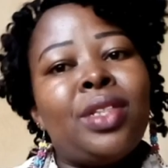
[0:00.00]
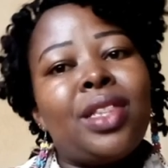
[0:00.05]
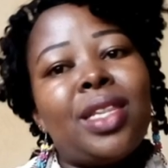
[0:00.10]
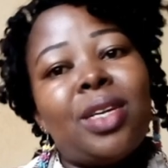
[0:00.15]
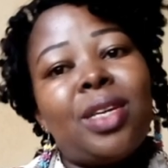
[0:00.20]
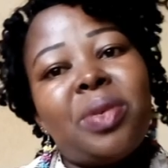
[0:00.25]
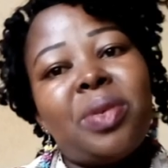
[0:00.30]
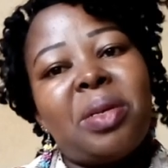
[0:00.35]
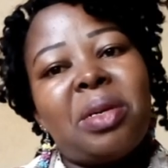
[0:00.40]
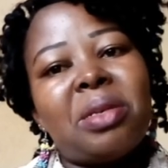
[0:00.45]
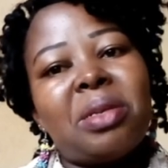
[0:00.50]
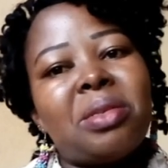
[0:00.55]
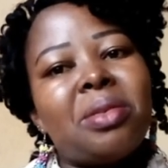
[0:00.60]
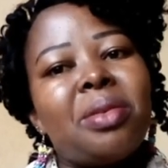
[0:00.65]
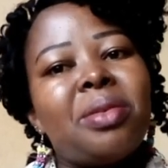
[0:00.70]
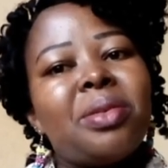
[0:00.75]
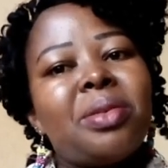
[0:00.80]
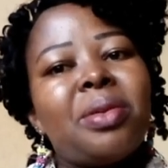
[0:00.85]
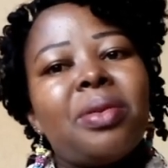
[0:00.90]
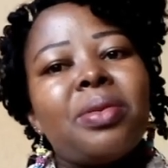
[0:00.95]
that one does
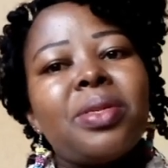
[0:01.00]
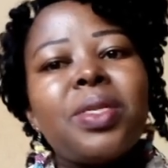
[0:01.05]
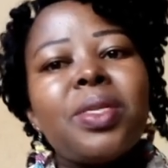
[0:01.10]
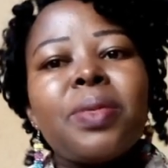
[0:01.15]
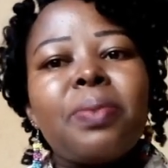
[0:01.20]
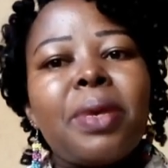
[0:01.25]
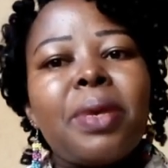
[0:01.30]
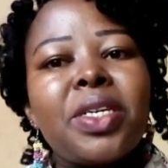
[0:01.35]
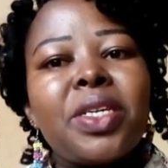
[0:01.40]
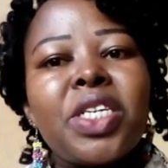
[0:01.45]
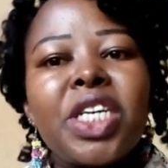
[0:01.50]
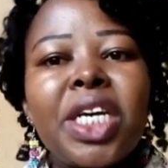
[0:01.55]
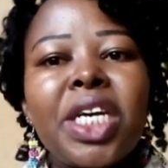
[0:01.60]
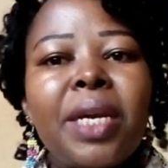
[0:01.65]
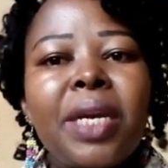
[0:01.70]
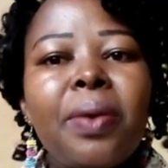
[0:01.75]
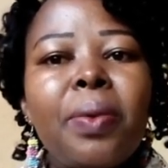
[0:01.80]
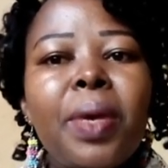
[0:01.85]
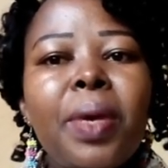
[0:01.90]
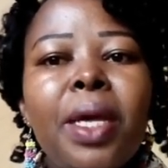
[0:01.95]
not cost much
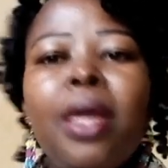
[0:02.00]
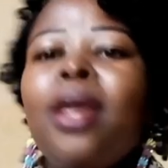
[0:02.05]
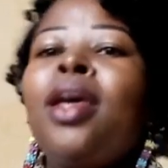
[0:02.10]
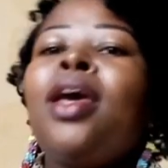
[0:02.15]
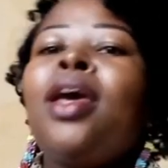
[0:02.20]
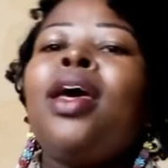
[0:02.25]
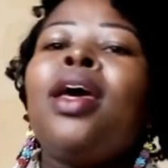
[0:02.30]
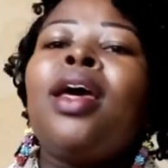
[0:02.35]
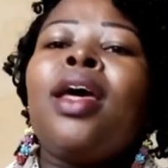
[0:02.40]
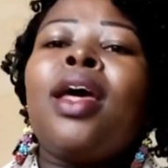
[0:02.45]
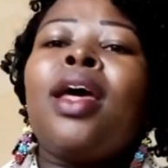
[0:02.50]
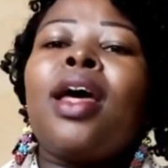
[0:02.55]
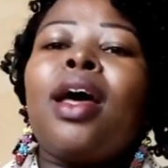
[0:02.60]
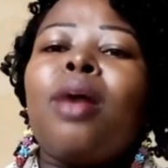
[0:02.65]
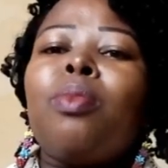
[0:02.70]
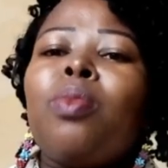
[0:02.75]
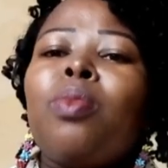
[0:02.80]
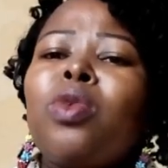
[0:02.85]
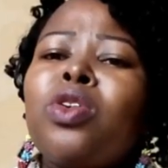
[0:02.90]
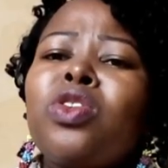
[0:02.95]
anyway. A
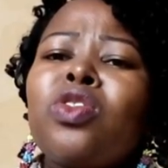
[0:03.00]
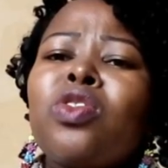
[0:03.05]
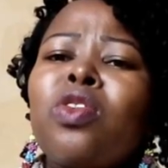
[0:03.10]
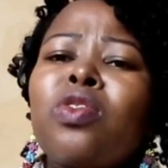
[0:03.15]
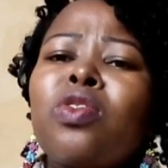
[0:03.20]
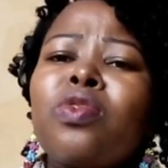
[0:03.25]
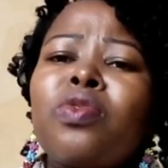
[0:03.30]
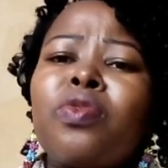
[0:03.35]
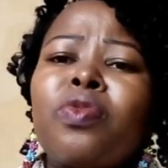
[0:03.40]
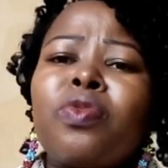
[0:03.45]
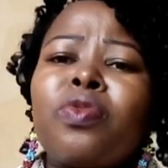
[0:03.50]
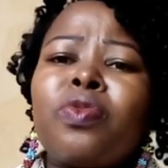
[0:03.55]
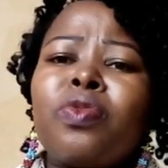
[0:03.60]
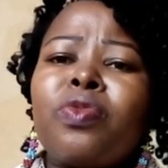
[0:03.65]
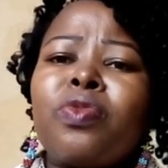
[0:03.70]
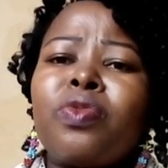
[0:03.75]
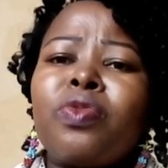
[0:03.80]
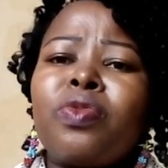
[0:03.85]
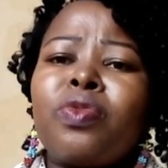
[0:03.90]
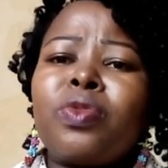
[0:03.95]
bottle of
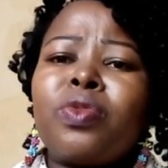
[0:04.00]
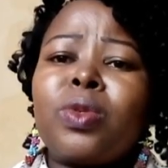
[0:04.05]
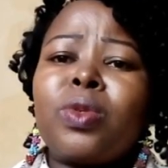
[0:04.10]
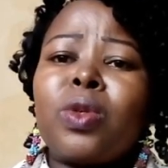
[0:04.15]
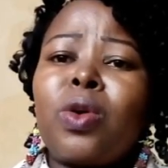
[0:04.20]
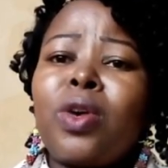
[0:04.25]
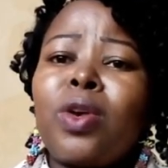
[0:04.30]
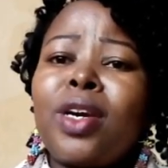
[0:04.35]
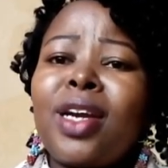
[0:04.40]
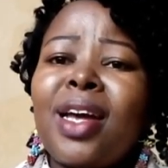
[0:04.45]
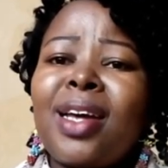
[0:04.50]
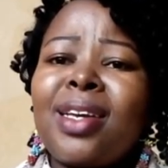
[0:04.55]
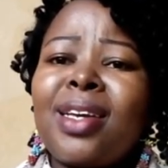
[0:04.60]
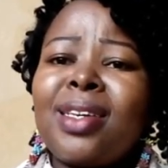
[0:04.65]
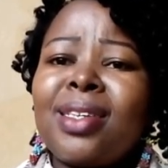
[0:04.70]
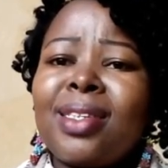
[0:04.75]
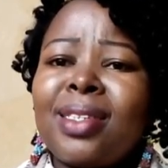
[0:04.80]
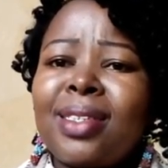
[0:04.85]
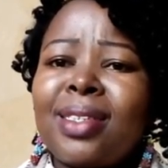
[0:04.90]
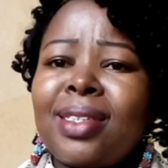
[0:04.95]
soda
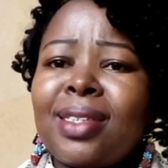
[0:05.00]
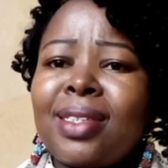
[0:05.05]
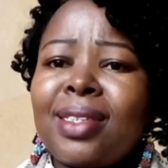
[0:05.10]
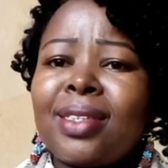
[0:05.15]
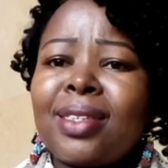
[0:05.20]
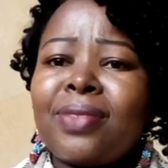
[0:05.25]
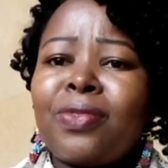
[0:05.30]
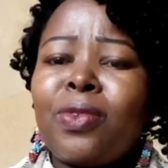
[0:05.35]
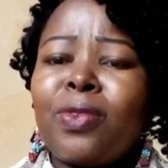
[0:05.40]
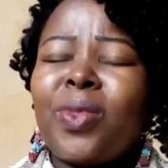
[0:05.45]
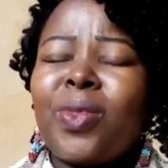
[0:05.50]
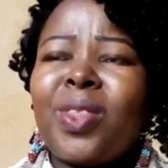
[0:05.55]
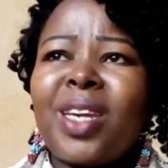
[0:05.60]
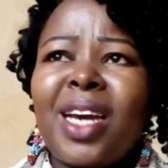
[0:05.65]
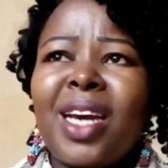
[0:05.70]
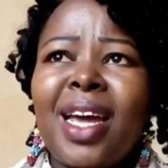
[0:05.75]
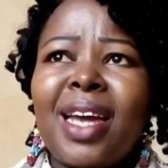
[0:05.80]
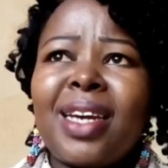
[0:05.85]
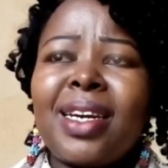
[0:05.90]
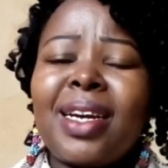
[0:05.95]
is, for
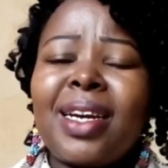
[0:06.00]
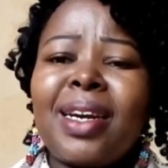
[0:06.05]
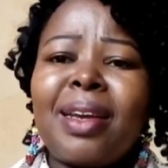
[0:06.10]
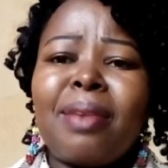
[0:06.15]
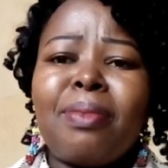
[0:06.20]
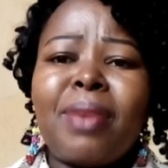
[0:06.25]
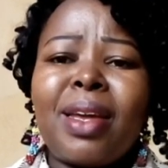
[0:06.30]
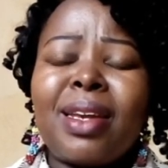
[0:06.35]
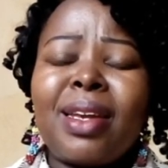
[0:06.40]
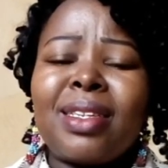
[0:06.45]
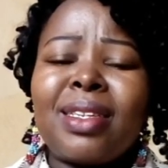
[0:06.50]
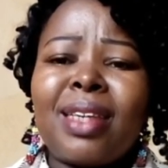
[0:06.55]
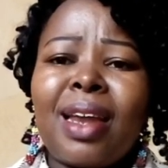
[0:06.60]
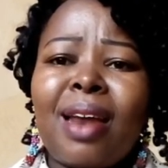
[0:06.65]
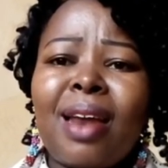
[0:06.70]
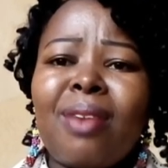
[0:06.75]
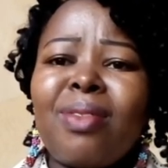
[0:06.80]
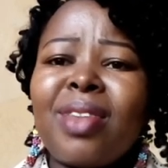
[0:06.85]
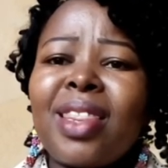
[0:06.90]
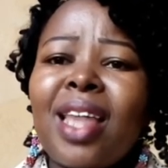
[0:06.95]
300 ml, is
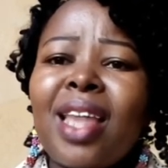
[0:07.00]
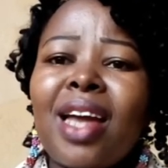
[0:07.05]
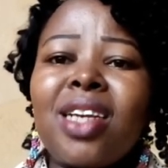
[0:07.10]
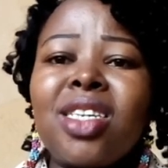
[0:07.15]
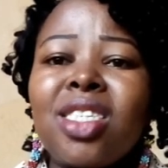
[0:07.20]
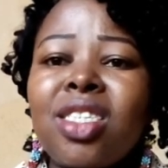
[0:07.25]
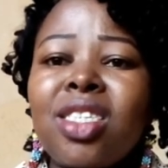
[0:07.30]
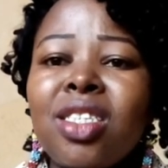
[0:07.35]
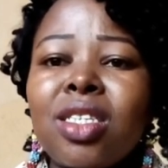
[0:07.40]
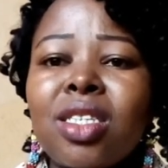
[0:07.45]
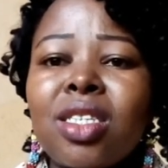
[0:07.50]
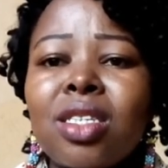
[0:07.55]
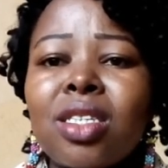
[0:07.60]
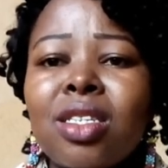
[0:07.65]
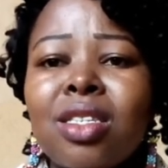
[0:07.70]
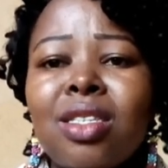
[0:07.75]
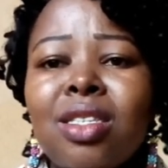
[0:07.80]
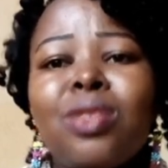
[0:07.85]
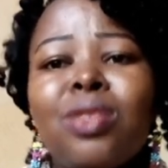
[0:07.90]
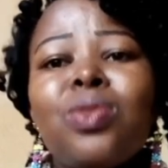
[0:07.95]
around 30
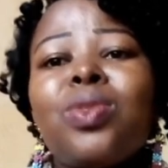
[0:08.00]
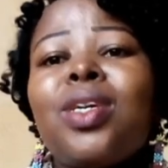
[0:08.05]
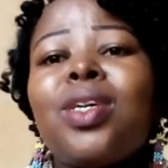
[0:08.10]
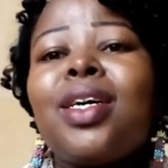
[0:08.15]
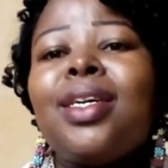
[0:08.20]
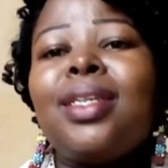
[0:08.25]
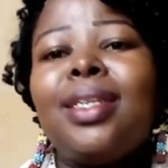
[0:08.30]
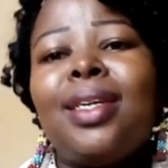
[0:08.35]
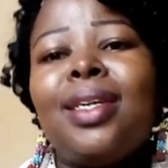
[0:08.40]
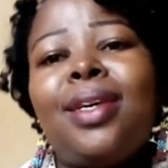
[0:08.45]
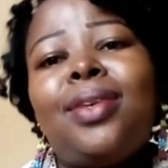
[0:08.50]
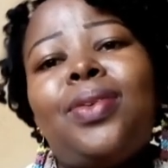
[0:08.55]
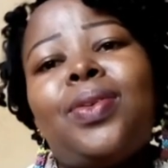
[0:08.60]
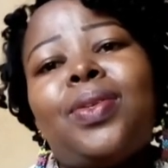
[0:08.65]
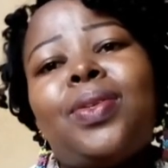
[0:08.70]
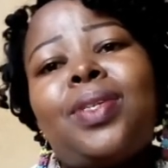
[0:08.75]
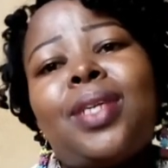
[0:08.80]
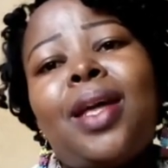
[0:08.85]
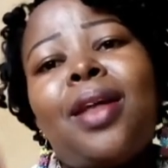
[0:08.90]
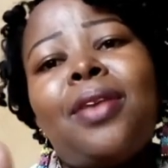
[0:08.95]
shillings. You can take
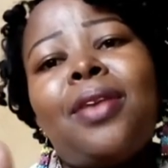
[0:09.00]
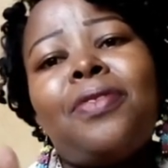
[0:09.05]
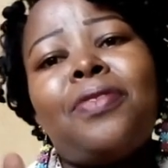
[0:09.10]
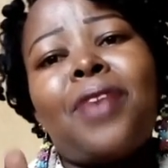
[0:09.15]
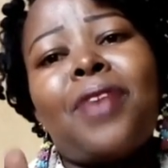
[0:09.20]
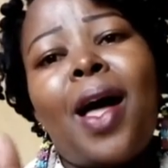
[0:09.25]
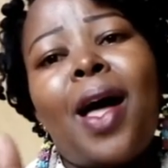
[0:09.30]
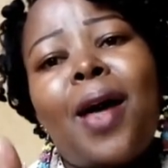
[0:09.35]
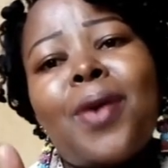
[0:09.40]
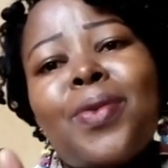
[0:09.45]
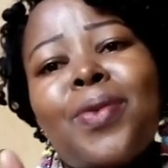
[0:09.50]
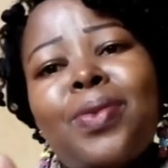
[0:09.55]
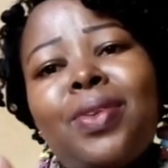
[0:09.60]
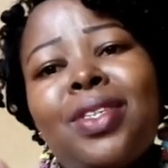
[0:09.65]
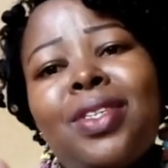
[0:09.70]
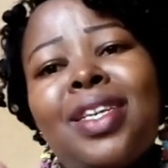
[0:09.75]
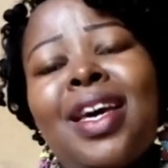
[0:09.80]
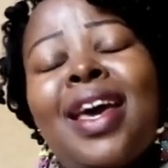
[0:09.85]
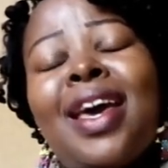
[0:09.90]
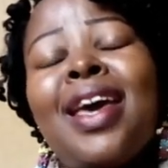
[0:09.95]
yourself out